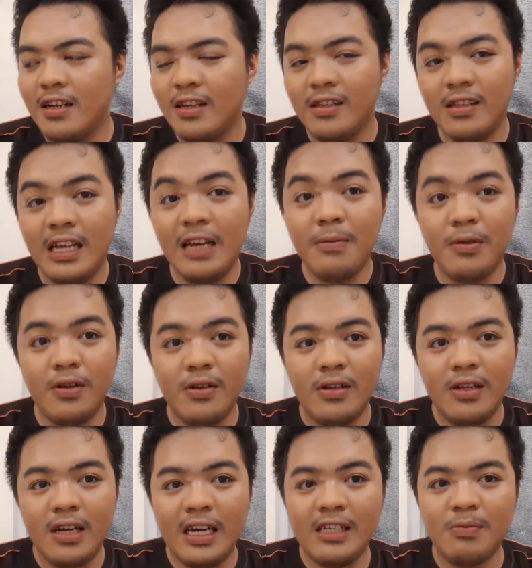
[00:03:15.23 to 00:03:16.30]
label
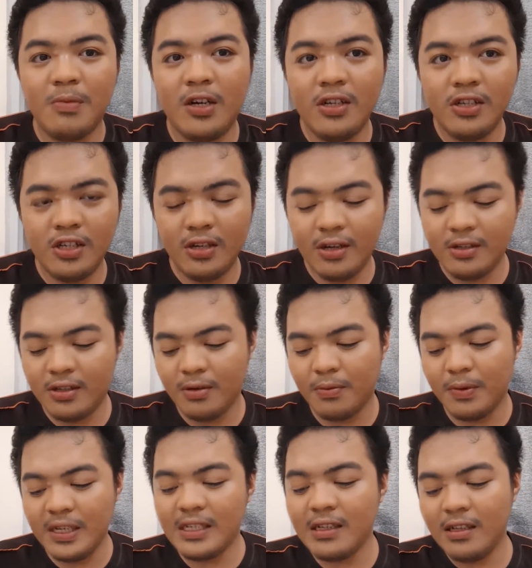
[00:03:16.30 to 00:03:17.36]
as much. So
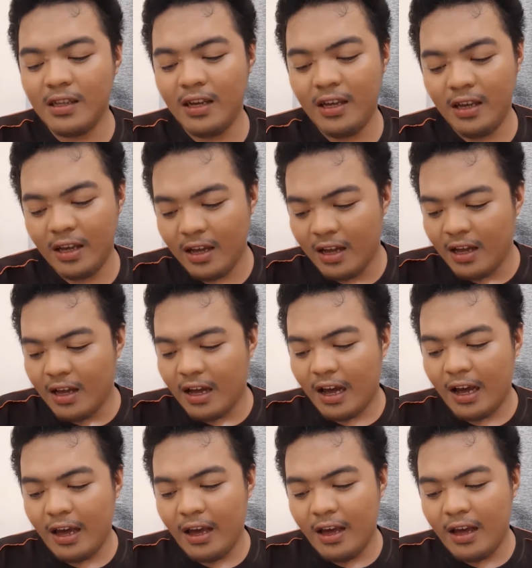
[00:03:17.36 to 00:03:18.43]
recently
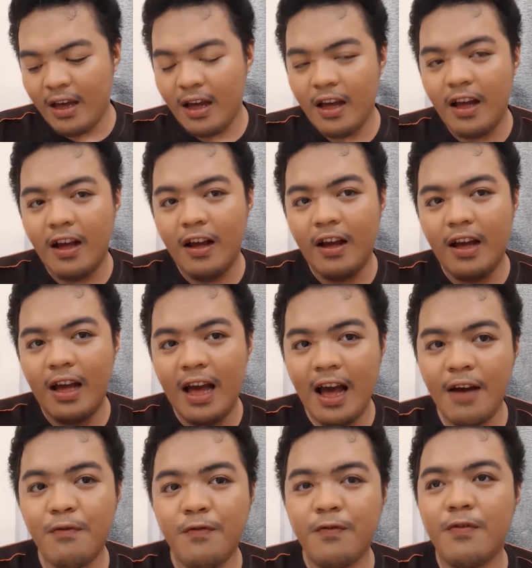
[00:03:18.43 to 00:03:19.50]
I
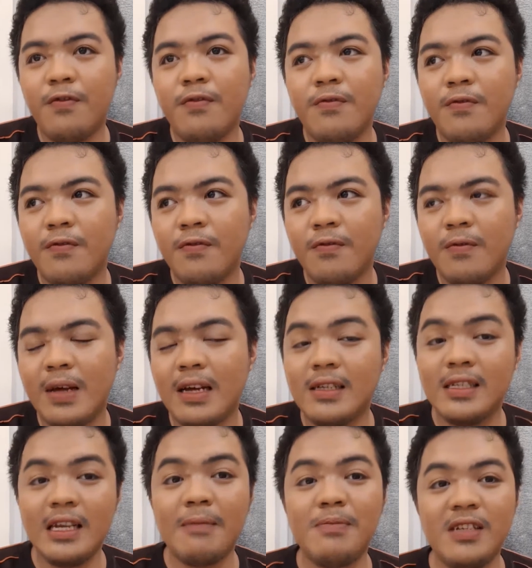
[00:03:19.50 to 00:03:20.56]
have
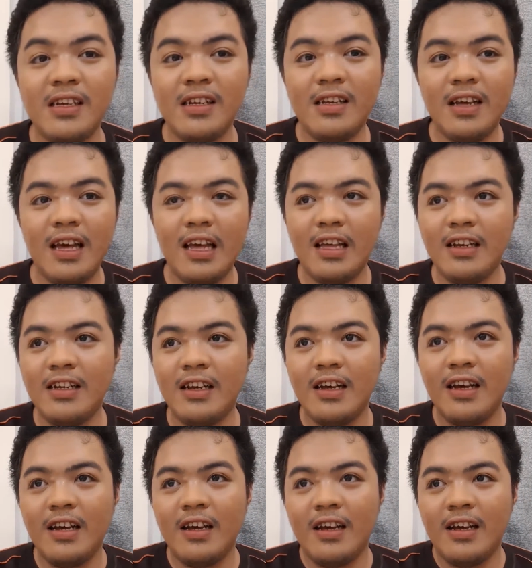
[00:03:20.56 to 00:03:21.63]
accepted
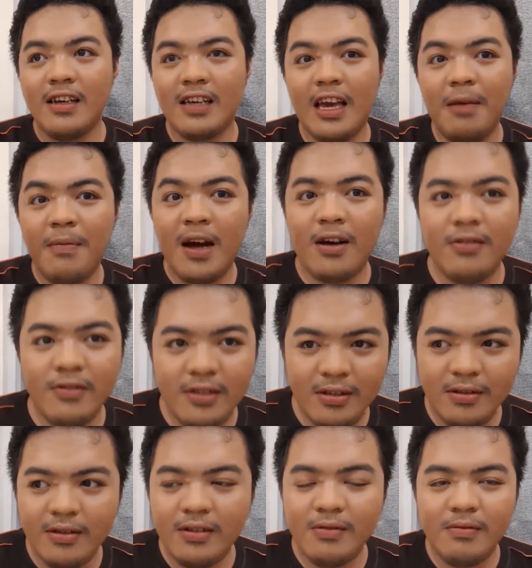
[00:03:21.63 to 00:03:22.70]
and came out
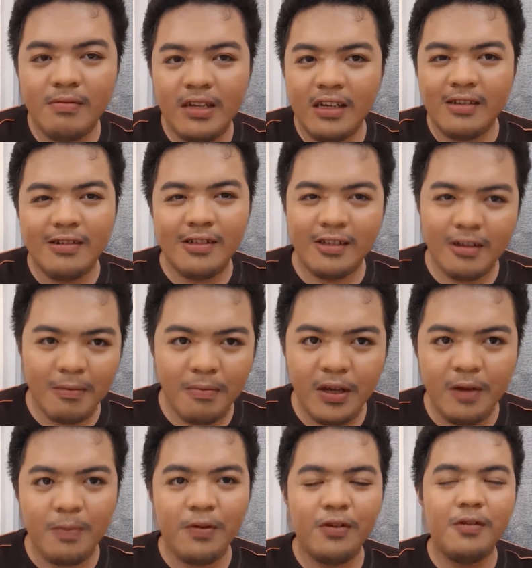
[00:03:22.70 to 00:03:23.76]
to like some
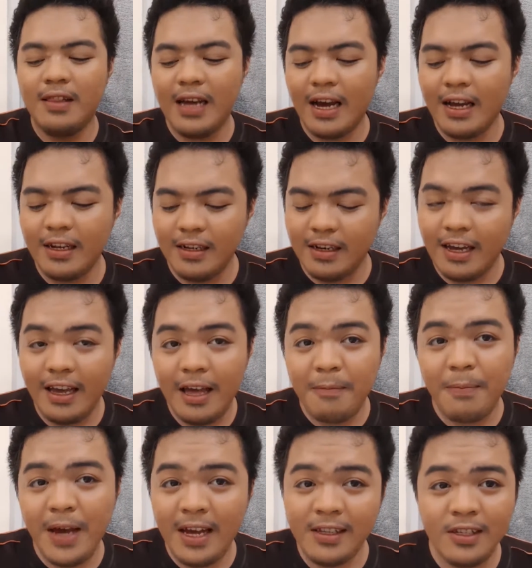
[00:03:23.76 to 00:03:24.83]
people that I
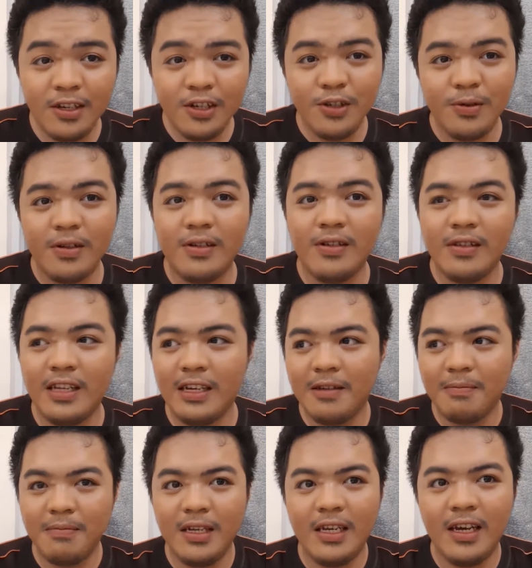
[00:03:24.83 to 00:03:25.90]
am pansexual,
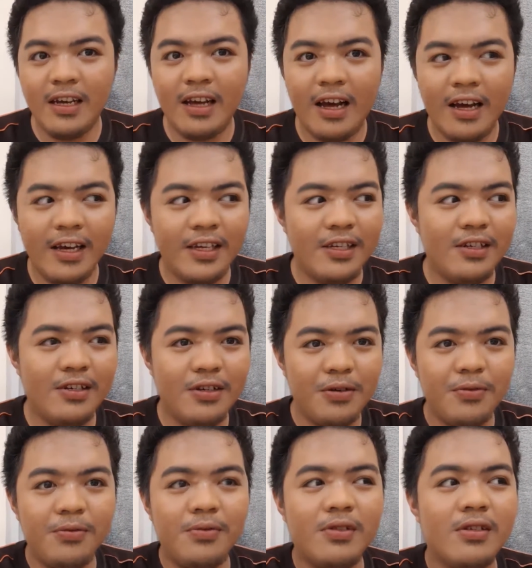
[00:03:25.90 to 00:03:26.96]
like meaning I
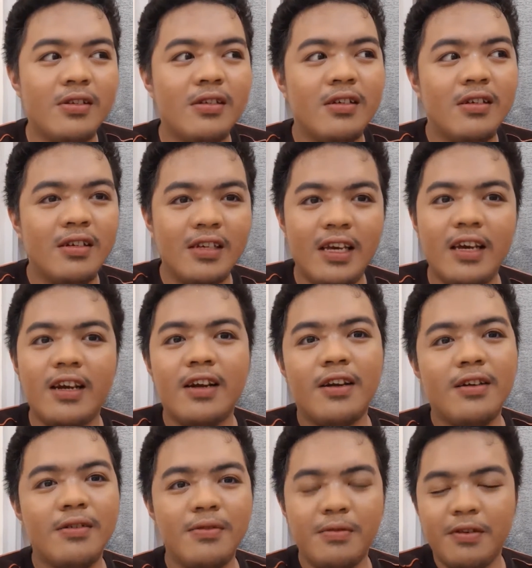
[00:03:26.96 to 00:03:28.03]
don't
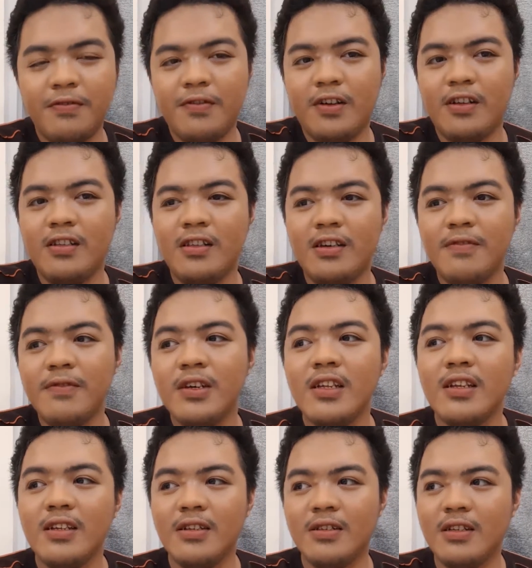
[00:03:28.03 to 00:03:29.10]
care who I fall in love with.
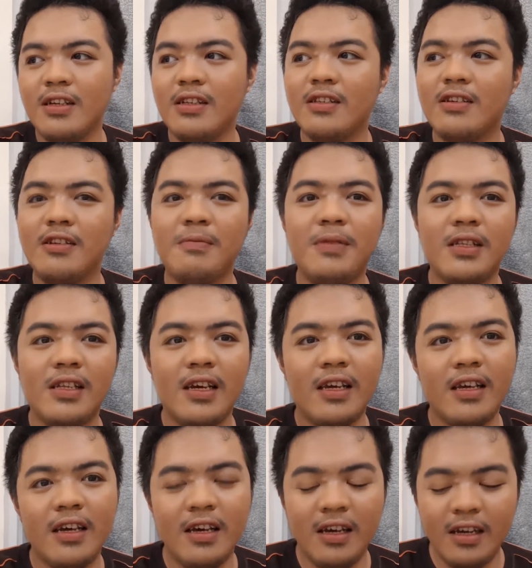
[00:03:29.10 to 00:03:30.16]
It could be
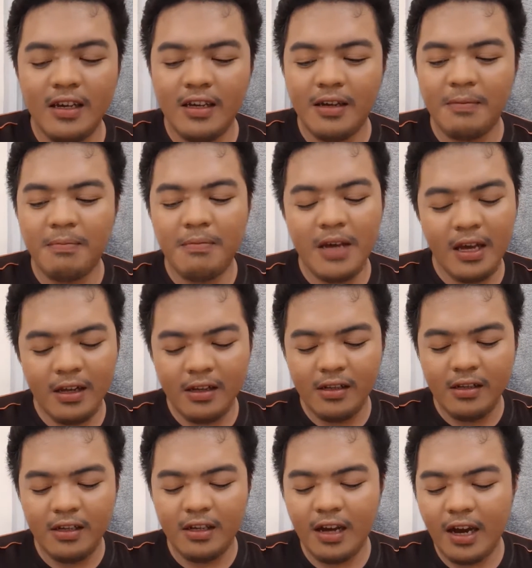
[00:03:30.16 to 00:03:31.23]
like a
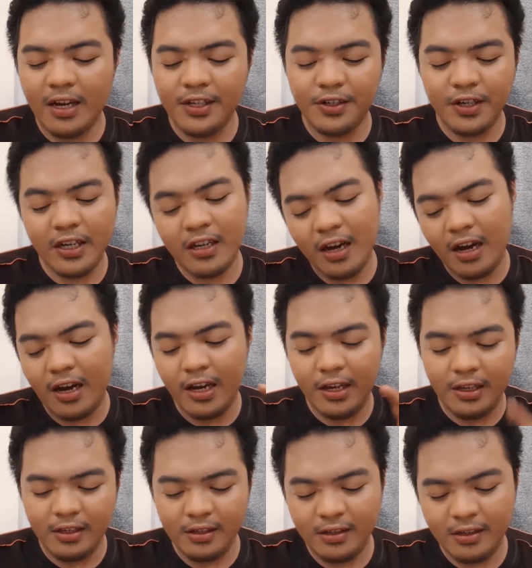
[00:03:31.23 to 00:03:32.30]
male, a guy, straight guy,
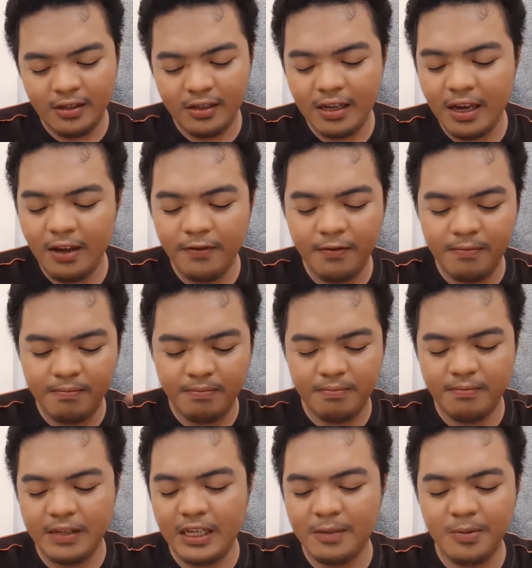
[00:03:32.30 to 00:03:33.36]
gay,
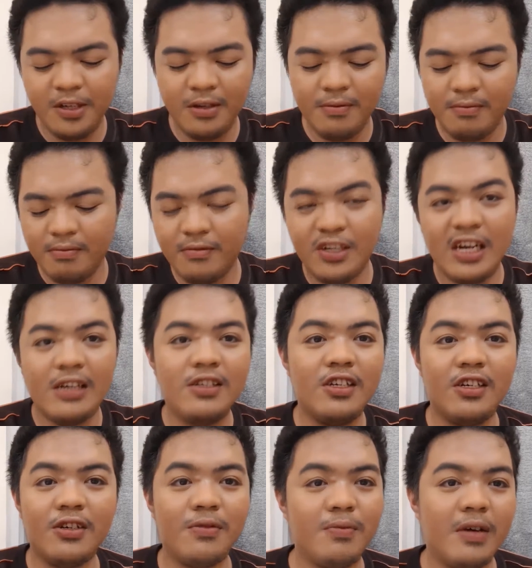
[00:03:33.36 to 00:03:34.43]
lesbian,
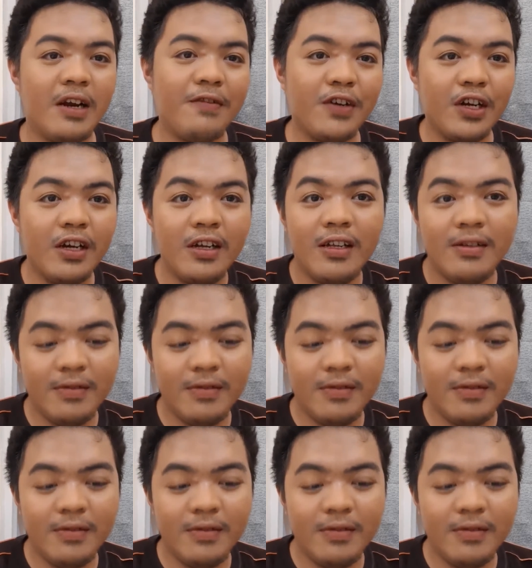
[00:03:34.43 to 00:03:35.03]
transgender, whatever.